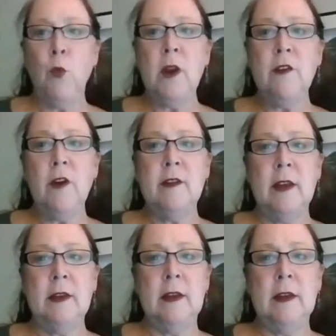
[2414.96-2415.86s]
of our
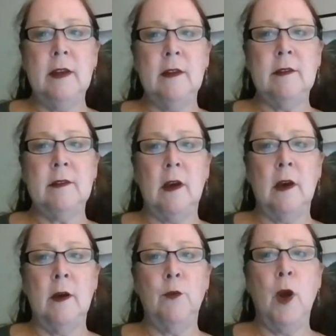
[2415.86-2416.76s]
attendees
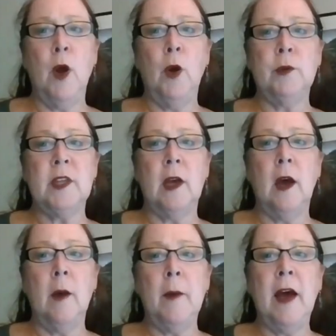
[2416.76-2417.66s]
wrote,
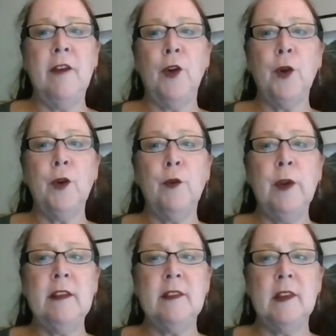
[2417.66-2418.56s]
I've heard
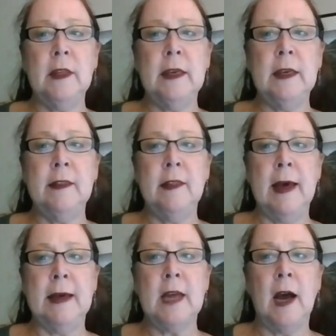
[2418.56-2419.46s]
recently
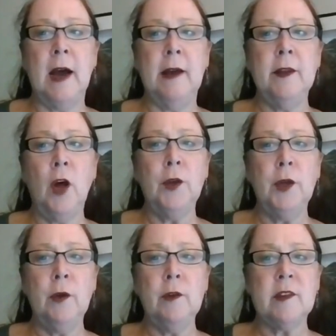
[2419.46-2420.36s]
that Tylenol
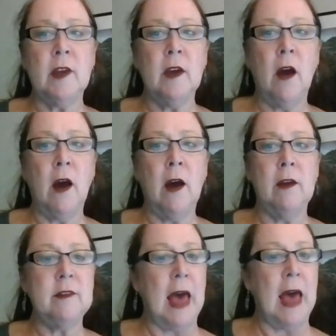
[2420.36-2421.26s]
use can
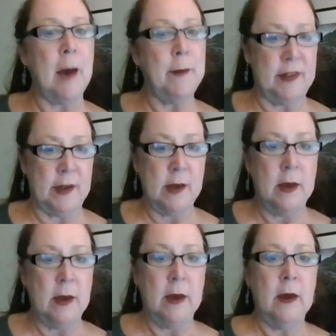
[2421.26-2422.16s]
cause apathy.
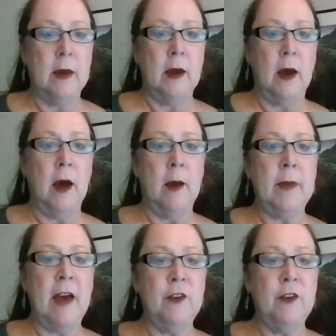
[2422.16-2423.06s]

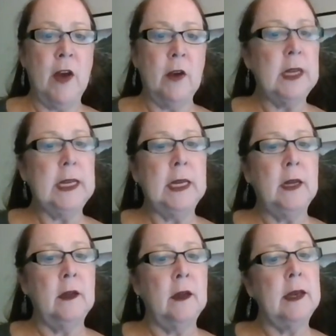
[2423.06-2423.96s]
Have you found any
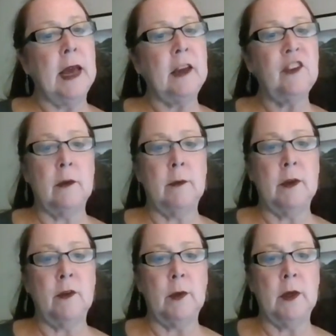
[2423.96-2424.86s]
connection
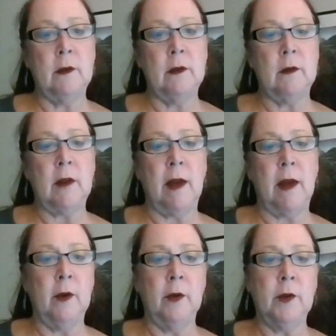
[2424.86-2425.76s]
between
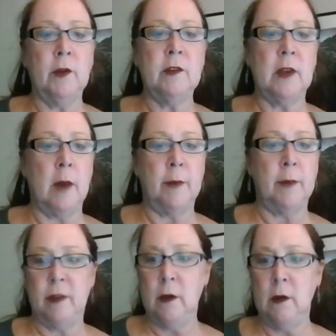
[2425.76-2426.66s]
Tylenol use and
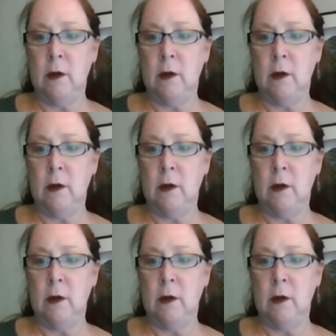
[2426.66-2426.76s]
apathy?